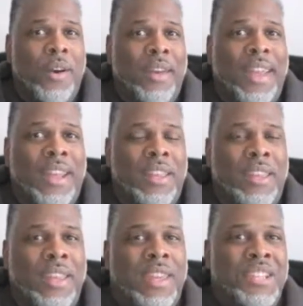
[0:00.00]
And the
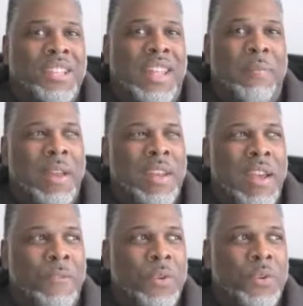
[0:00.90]
thing is that my
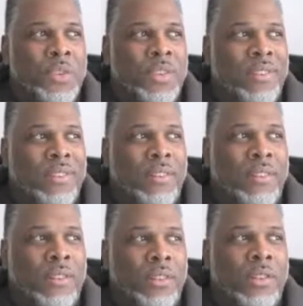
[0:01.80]
nephews
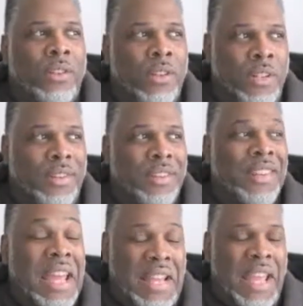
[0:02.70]
look
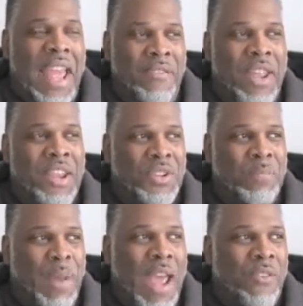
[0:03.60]
like they have
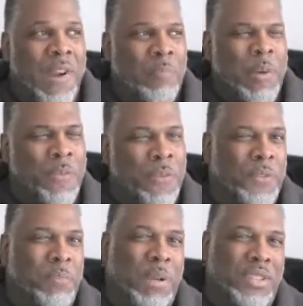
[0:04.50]
Asian background,
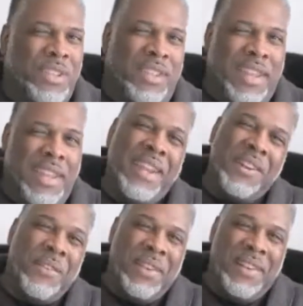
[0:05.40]
but to the
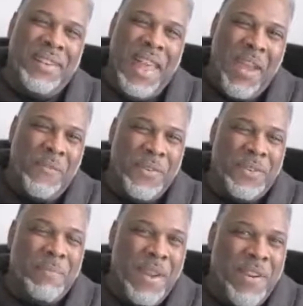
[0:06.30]
ignorant average
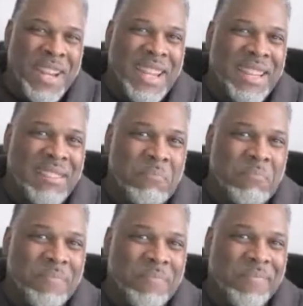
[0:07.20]
American,
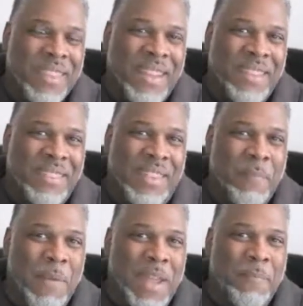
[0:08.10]
they
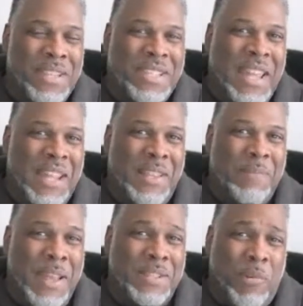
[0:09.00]
might mistake them
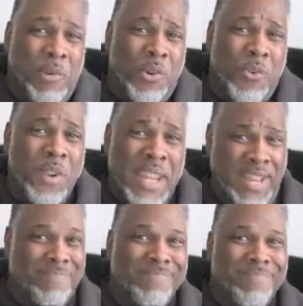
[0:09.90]
as Puerto Rican.